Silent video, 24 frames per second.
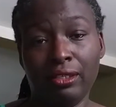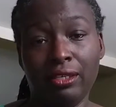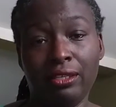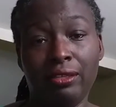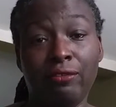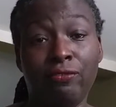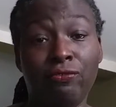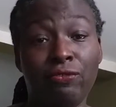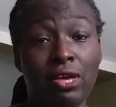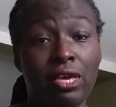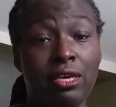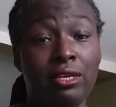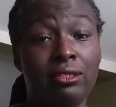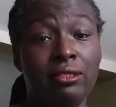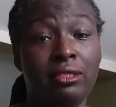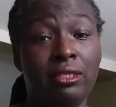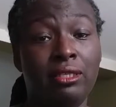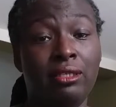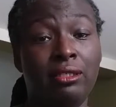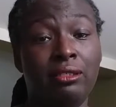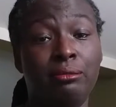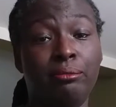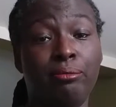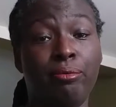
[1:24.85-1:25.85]

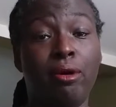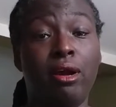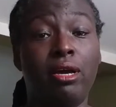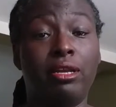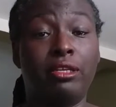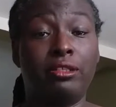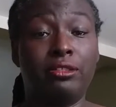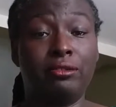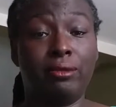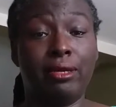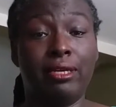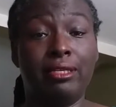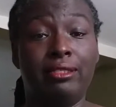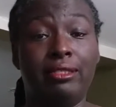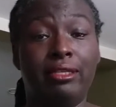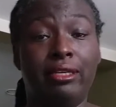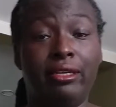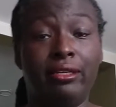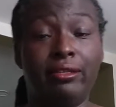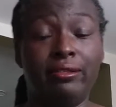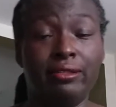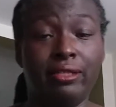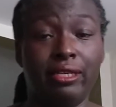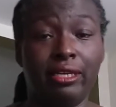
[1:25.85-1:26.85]
product right
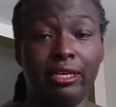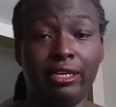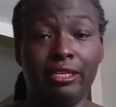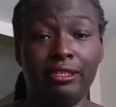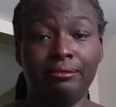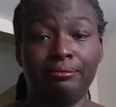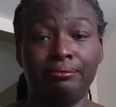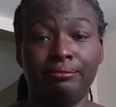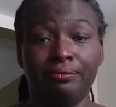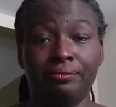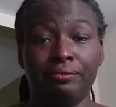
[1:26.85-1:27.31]
there. Okay,